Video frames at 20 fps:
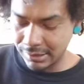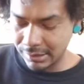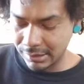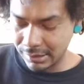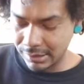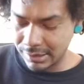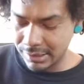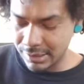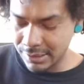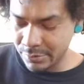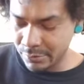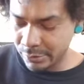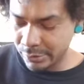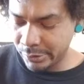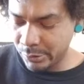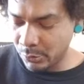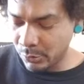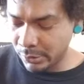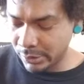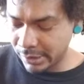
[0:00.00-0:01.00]
it doesn't
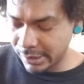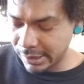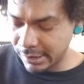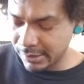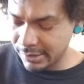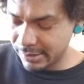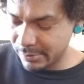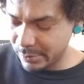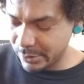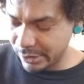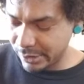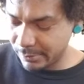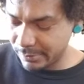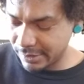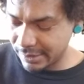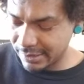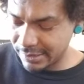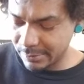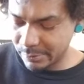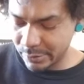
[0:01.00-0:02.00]
really work out sometimes
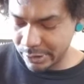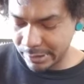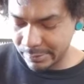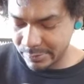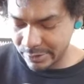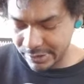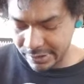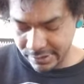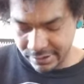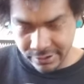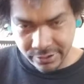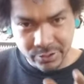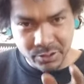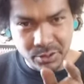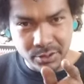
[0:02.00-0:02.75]
because sometimes the,